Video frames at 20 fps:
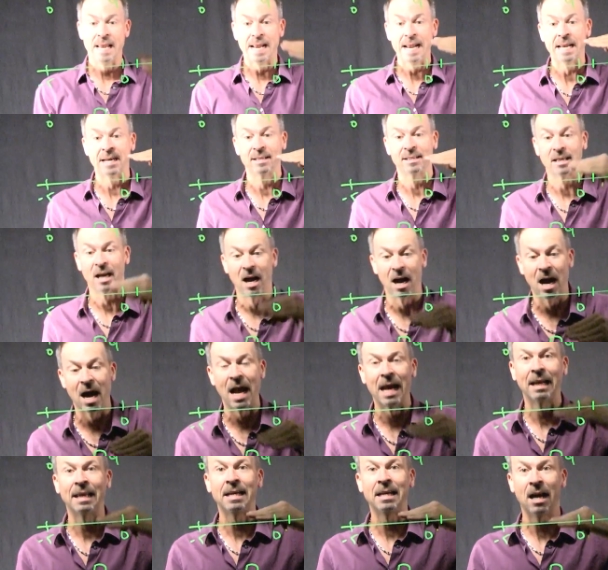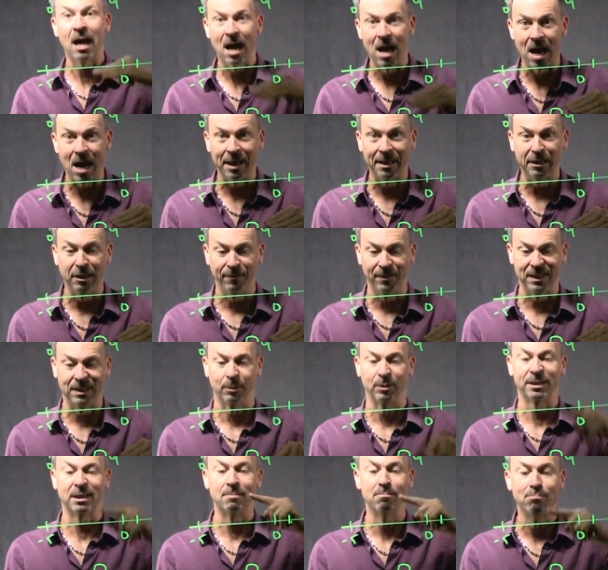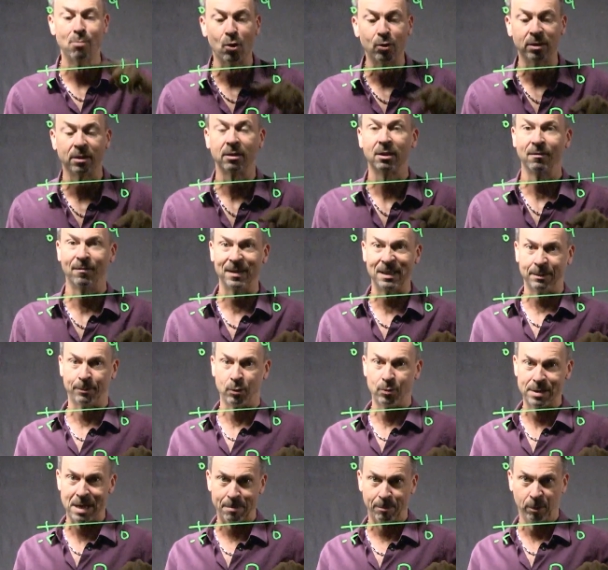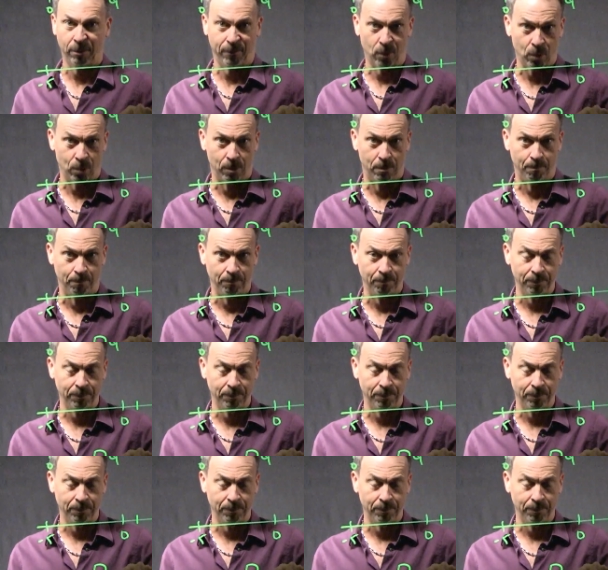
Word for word: It is highly, highly divisible. It's the most divisible number of all.